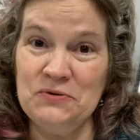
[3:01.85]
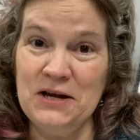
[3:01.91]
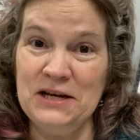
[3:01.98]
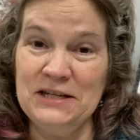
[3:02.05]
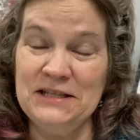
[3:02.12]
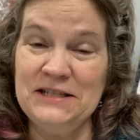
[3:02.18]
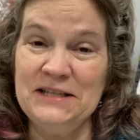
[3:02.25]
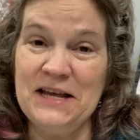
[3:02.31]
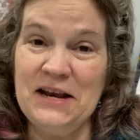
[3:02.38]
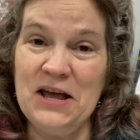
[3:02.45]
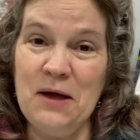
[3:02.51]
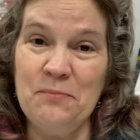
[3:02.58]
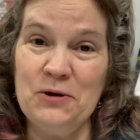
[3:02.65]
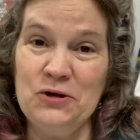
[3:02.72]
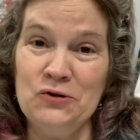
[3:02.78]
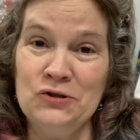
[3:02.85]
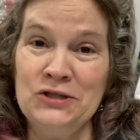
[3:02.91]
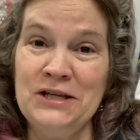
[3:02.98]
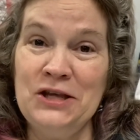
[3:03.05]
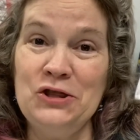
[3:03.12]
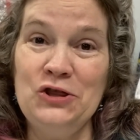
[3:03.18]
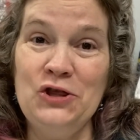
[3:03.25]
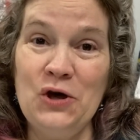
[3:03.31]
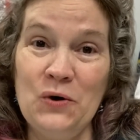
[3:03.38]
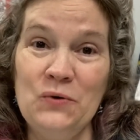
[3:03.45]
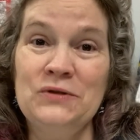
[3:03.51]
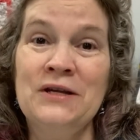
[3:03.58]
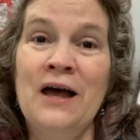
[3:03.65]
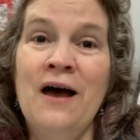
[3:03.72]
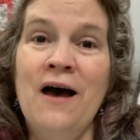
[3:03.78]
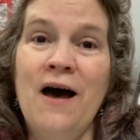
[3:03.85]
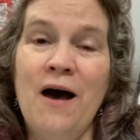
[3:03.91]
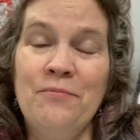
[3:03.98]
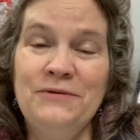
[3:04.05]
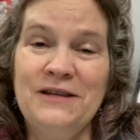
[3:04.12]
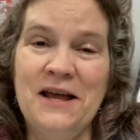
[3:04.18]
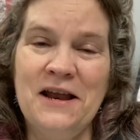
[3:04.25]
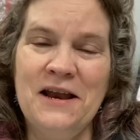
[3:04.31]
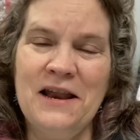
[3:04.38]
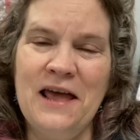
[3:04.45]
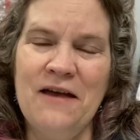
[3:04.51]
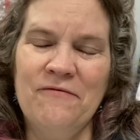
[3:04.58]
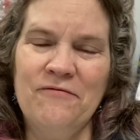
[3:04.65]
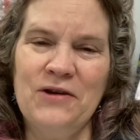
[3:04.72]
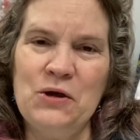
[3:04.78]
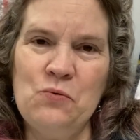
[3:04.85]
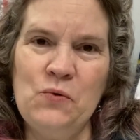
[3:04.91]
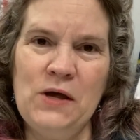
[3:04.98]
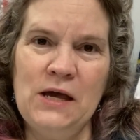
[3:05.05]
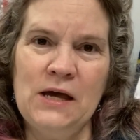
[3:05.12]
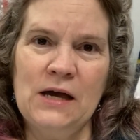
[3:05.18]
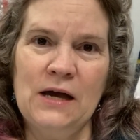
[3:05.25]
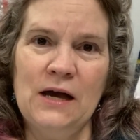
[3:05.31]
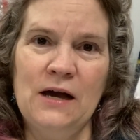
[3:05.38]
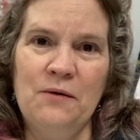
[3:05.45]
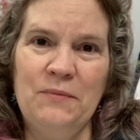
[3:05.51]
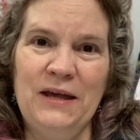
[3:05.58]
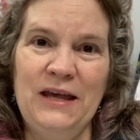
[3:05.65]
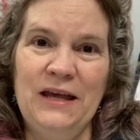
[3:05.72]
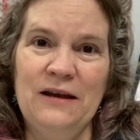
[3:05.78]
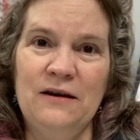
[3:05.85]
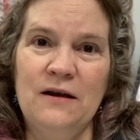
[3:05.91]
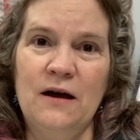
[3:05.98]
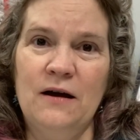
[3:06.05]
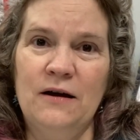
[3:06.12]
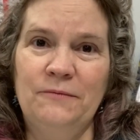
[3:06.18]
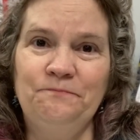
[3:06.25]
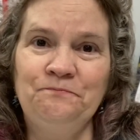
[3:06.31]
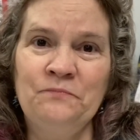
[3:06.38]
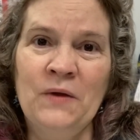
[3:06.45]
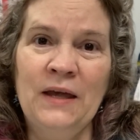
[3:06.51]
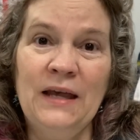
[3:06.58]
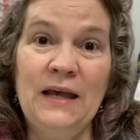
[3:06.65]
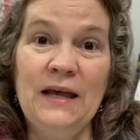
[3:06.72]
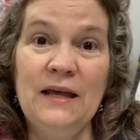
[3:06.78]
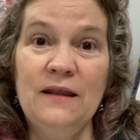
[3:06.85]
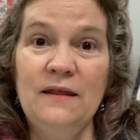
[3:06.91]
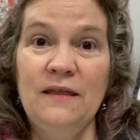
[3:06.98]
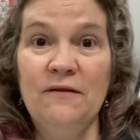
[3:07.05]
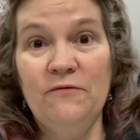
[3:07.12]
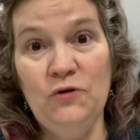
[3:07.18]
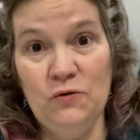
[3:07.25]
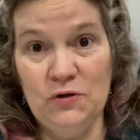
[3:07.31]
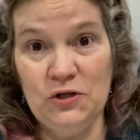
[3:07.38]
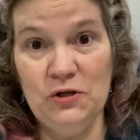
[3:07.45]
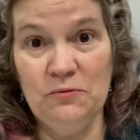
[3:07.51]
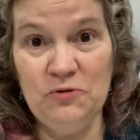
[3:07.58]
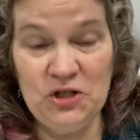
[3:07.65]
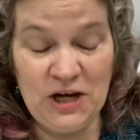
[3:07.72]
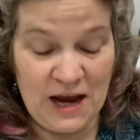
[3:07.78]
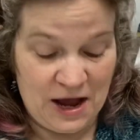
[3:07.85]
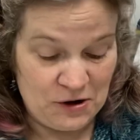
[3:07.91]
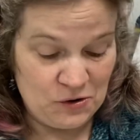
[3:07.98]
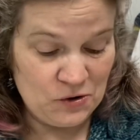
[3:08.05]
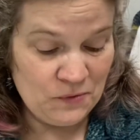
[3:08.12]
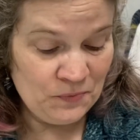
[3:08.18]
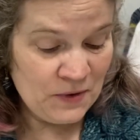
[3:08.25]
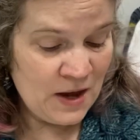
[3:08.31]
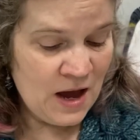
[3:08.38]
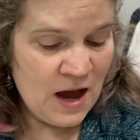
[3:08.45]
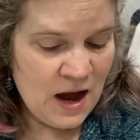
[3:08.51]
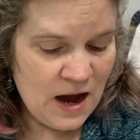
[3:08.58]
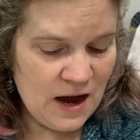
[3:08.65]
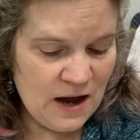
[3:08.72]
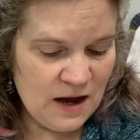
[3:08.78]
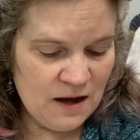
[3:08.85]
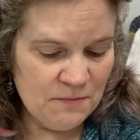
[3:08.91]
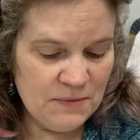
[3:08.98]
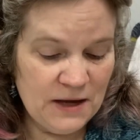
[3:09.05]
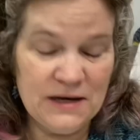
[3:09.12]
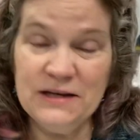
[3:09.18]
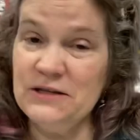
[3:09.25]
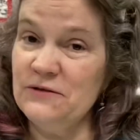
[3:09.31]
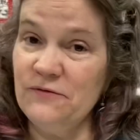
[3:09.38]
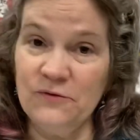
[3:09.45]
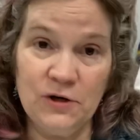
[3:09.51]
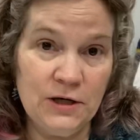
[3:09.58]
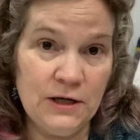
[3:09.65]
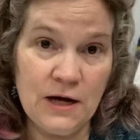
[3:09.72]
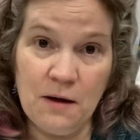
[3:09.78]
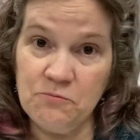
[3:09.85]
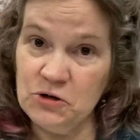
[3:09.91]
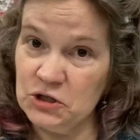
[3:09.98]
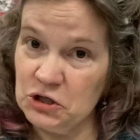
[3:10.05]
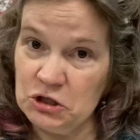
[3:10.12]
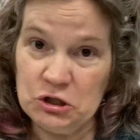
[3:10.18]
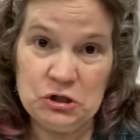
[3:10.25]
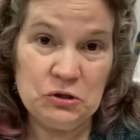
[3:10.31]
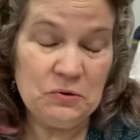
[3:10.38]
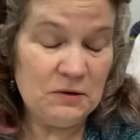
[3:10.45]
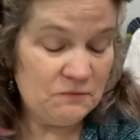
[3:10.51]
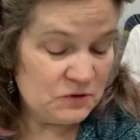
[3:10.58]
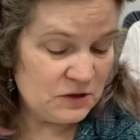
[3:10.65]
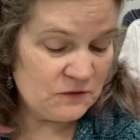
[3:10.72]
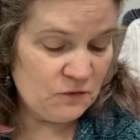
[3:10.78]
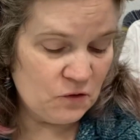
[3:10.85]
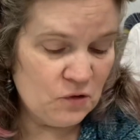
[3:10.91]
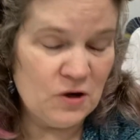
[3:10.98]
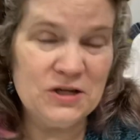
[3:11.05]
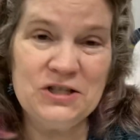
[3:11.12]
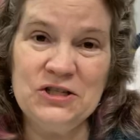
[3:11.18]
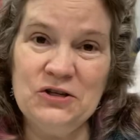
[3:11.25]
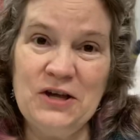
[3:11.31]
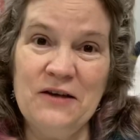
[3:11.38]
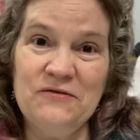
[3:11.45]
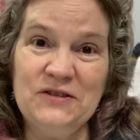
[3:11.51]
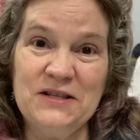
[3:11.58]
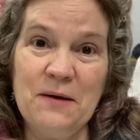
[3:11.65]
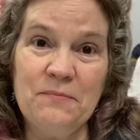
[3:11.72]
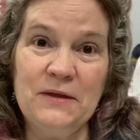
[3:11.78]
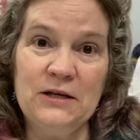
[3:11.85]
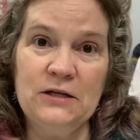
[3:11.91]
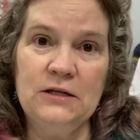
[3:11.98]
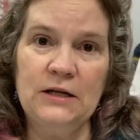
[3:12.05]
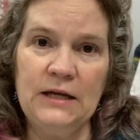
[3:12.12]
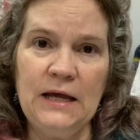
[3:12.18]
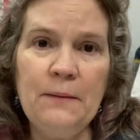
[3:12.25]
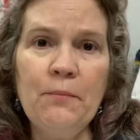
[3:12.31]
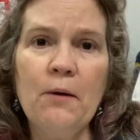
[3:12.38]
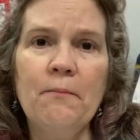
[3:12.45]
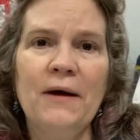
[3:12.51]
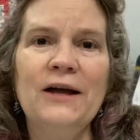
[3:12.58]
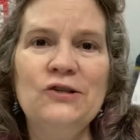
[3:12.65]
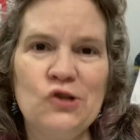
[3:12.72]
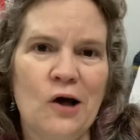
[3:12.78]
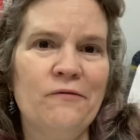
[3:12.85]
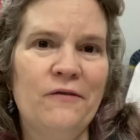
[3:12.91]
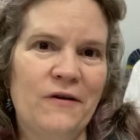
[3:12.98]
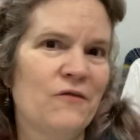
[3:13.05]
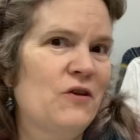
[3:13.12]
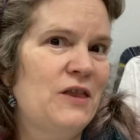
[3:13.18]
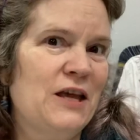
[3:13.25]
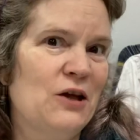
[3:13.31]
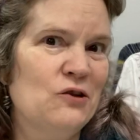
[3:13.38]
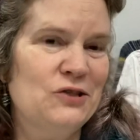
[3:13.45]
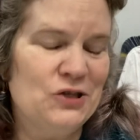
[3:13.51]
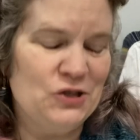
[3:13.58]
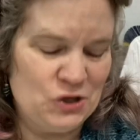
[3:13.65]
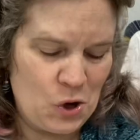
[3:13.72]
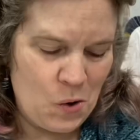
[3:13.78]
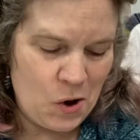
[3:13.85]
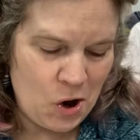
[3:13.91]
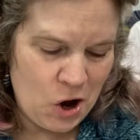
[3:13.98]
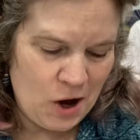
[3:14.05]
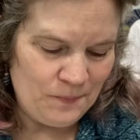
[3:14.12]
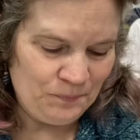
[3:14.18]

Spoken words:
and set up, and you'll see those updated every week in the YouTube channel. It is free. I'm just going to do it just for us to have something to keep our minds off of everything else that's going on.